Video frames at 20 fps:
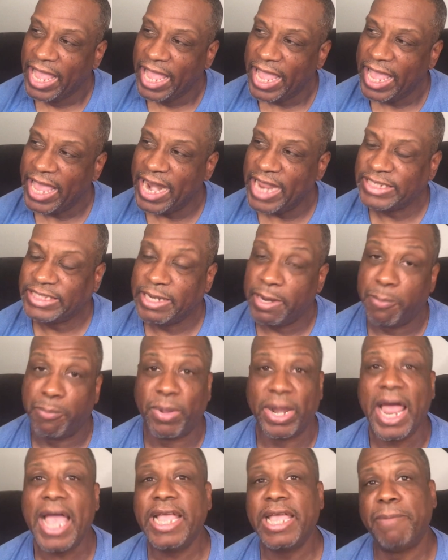And I said,
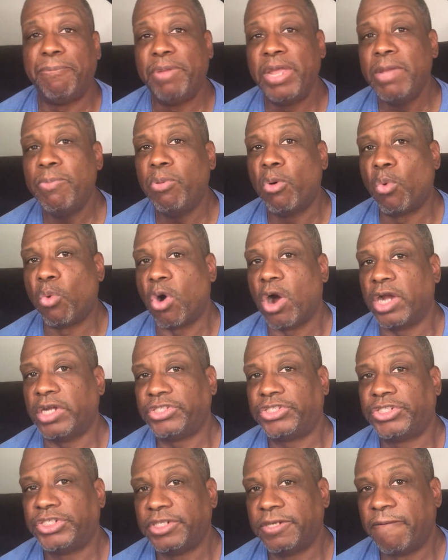but I can people
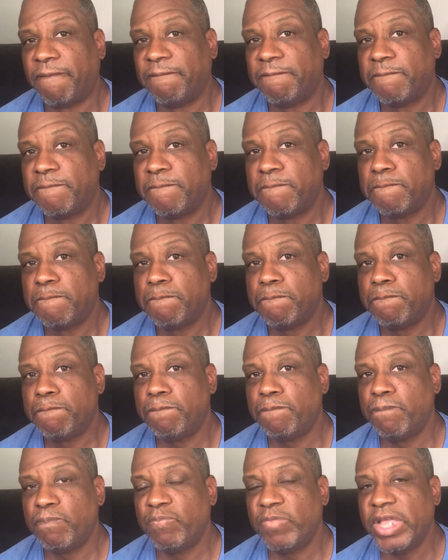watch.
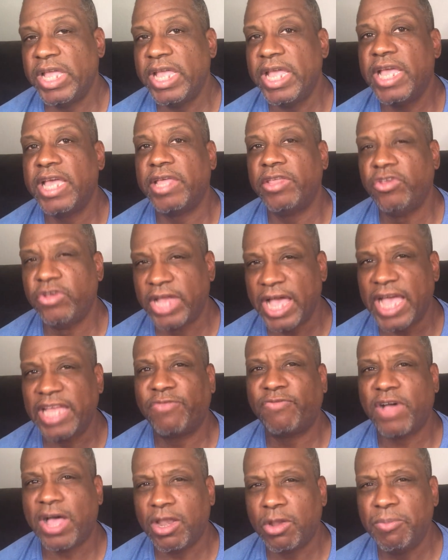And you guys
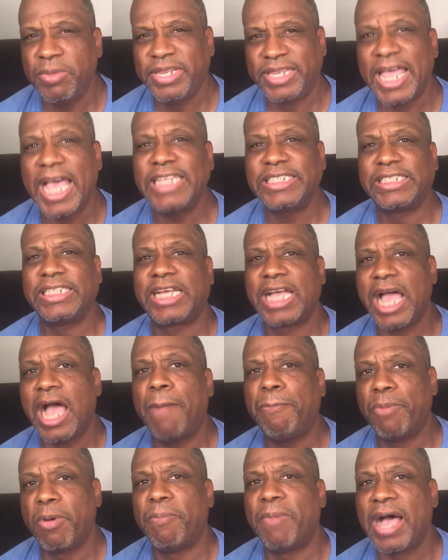follow me? That's the
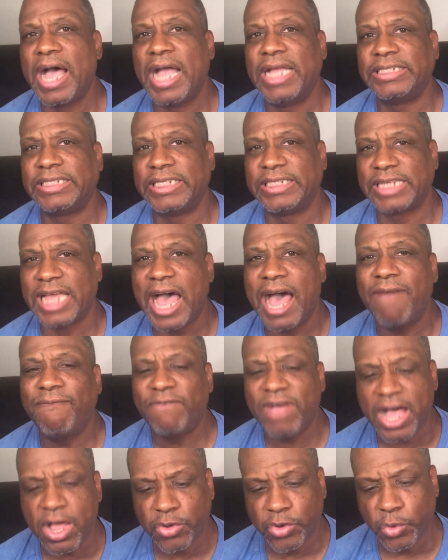compromise, is I
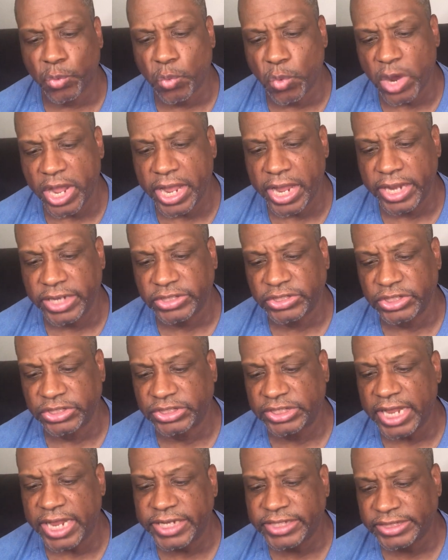found a way to
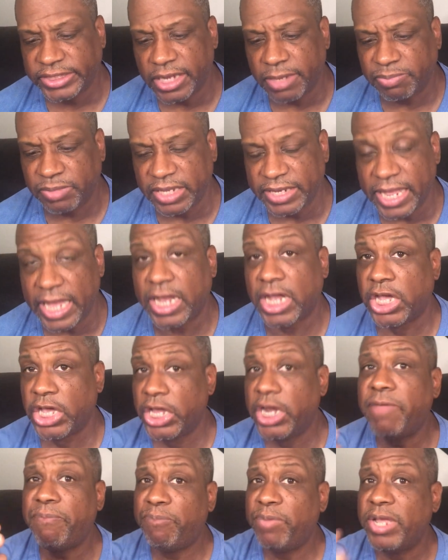take something that
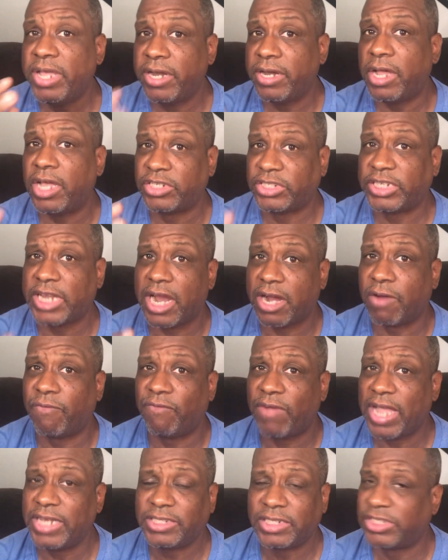could have been a
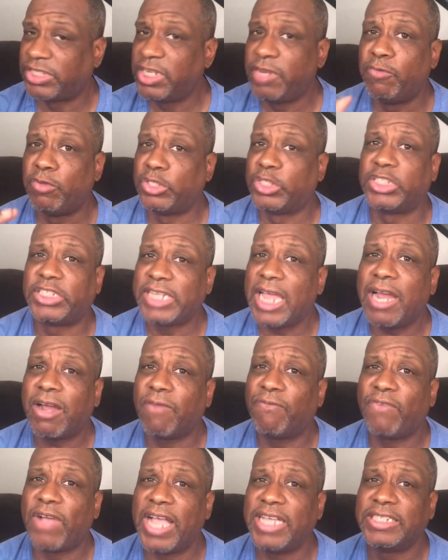sacrifice, because if it was a
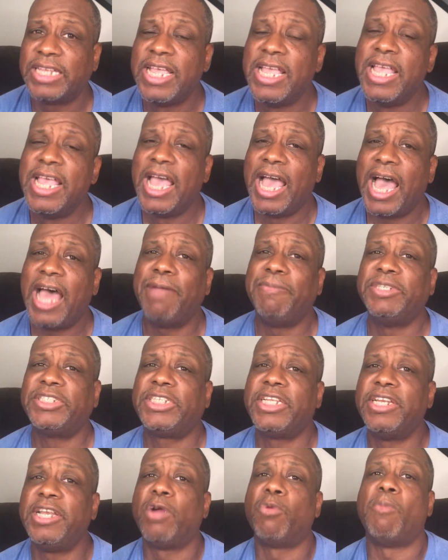sacrifice, I'd have been
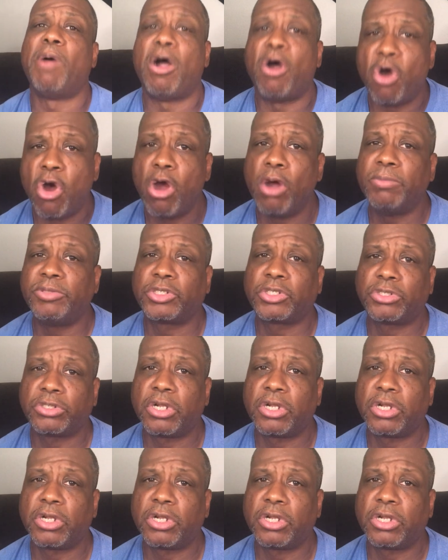sitting there with my arms